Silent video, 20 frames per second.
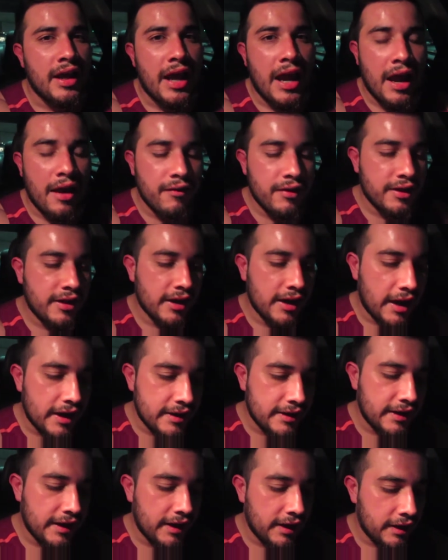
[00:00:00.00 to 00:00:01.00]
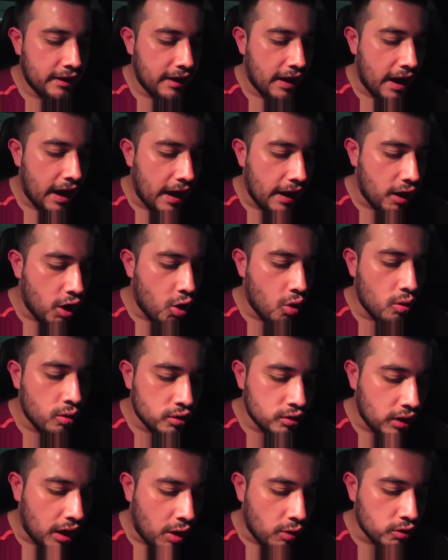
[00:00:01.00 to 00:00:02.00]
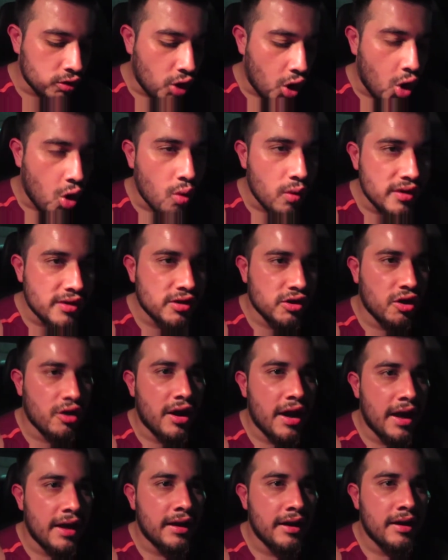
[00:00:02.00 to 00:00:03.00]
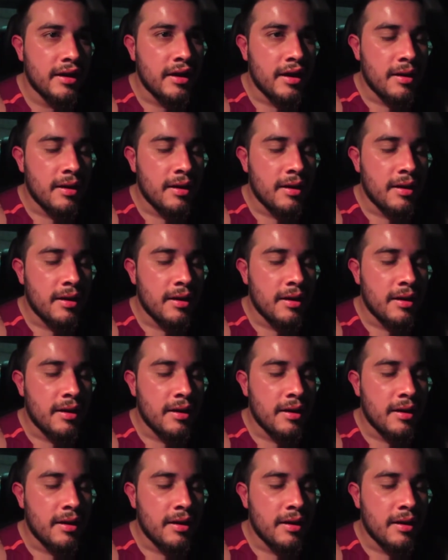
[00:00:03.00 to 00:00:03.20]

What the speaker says: Everything I did, I was always good at it,